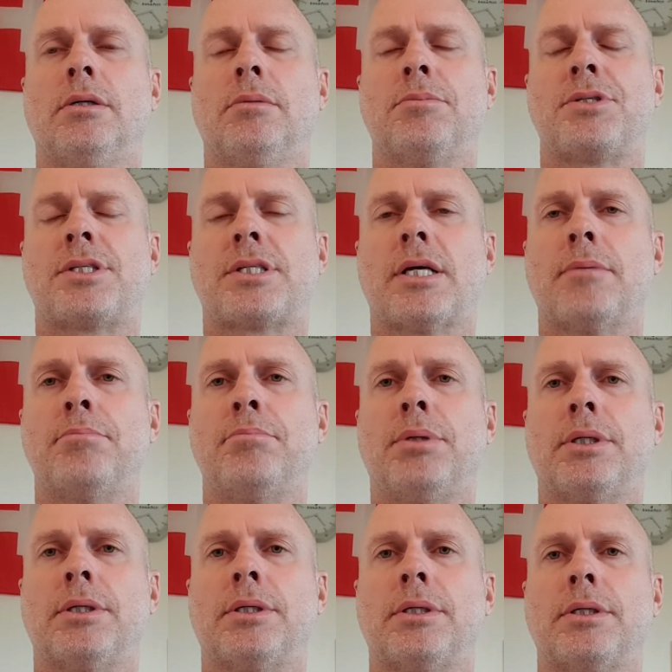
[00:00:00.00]

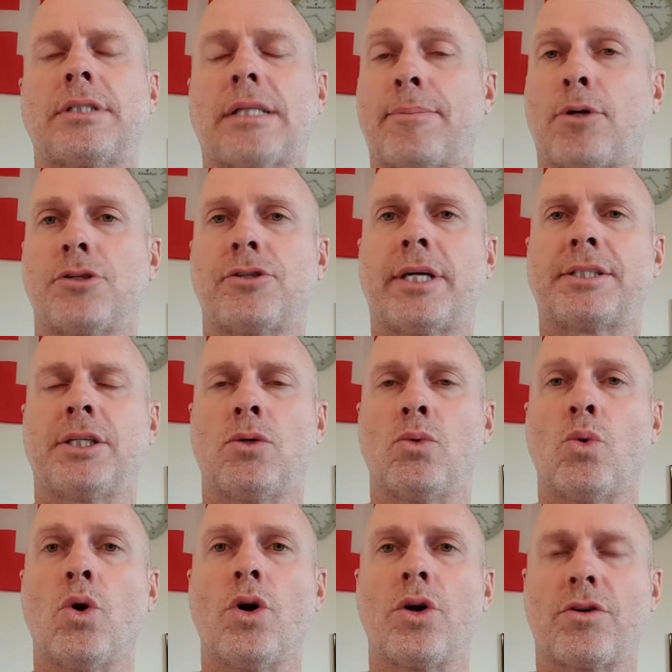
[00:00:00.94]

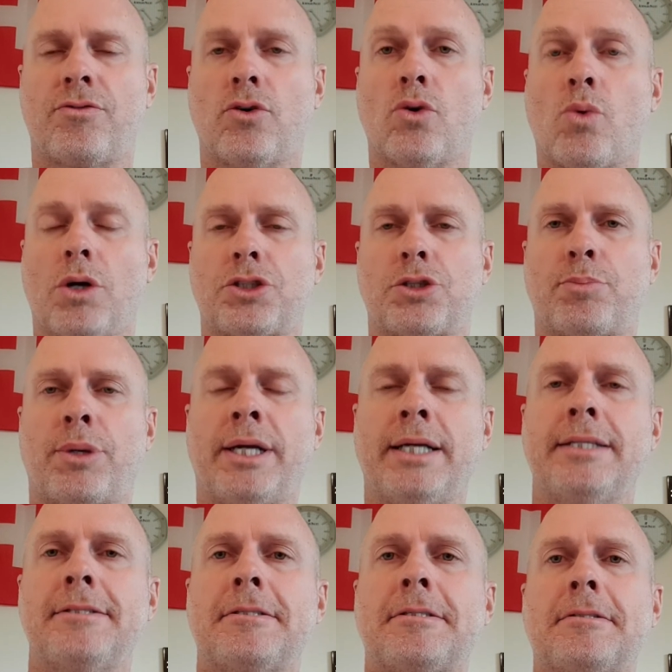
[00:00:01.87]
subcontracting work for watch
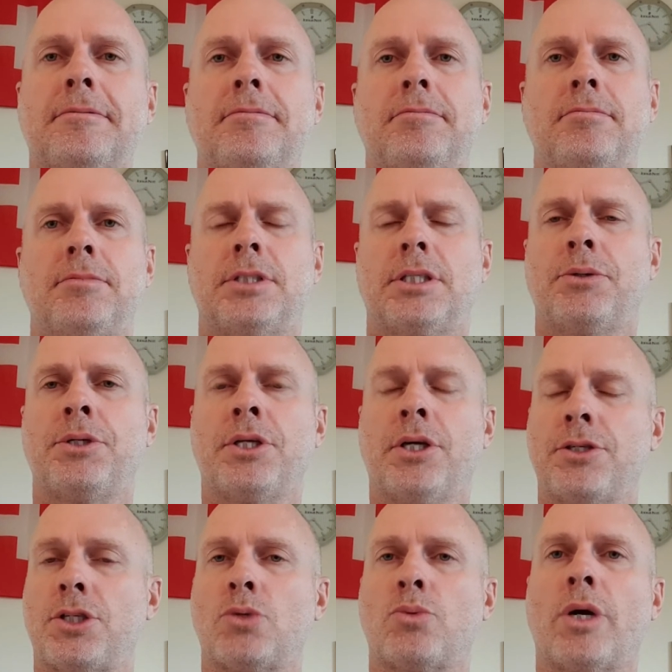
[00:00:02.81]
brands. So he
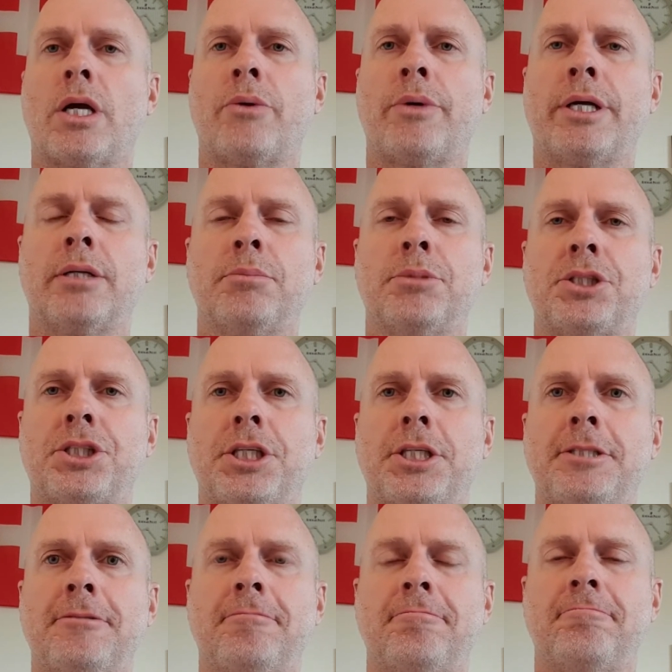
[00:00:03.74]
knows his way around a
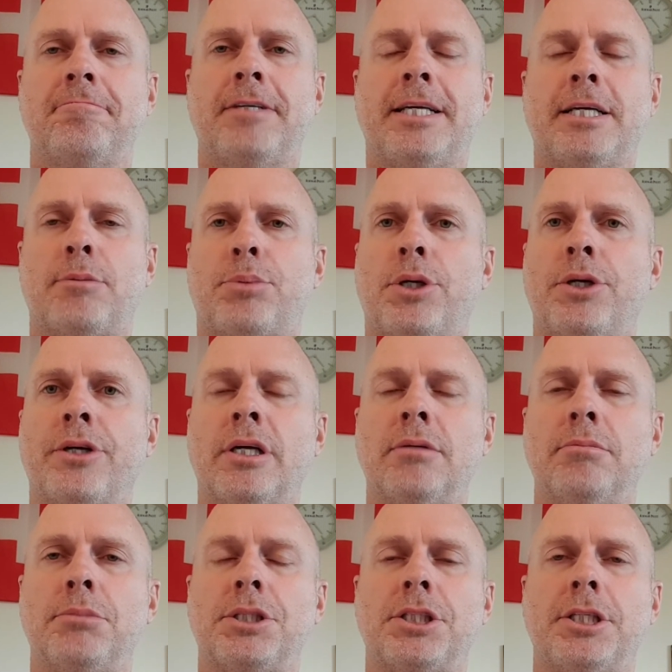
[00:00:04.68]
machine and how to program
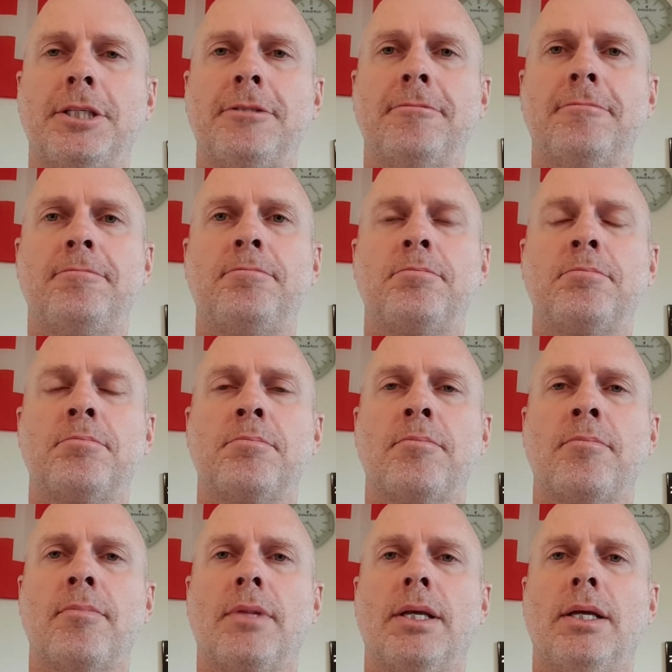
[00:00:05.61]
a machine.
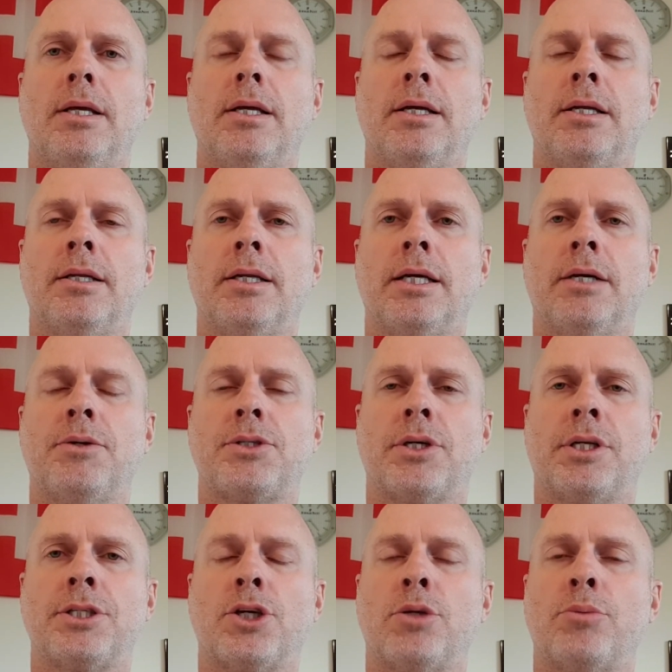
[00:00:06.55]
And now he's
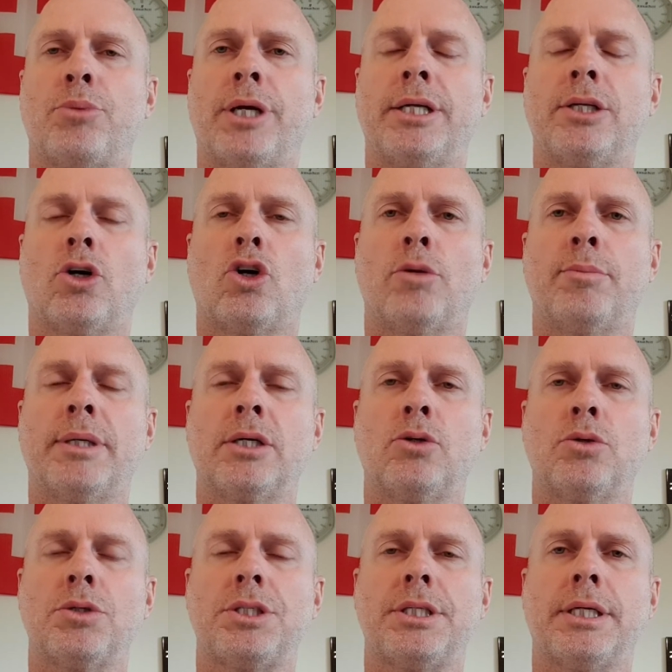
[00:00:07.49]
got his own brand, Romain
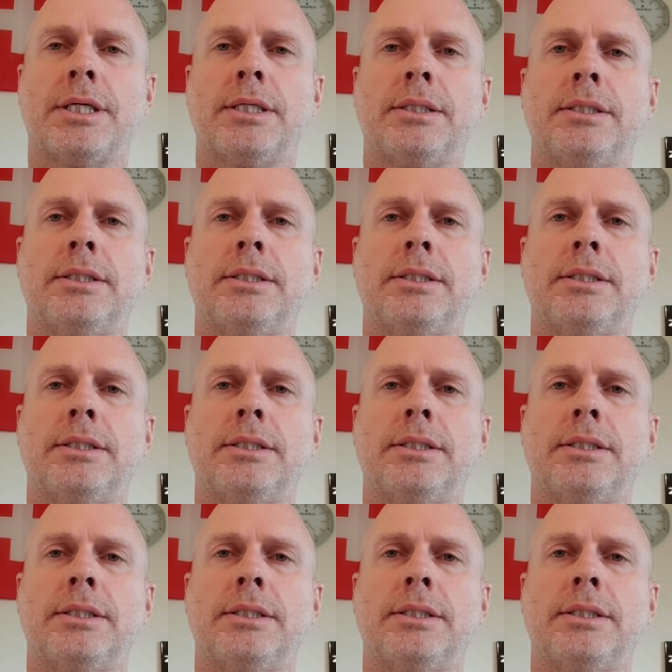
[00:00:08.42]
Gauthier.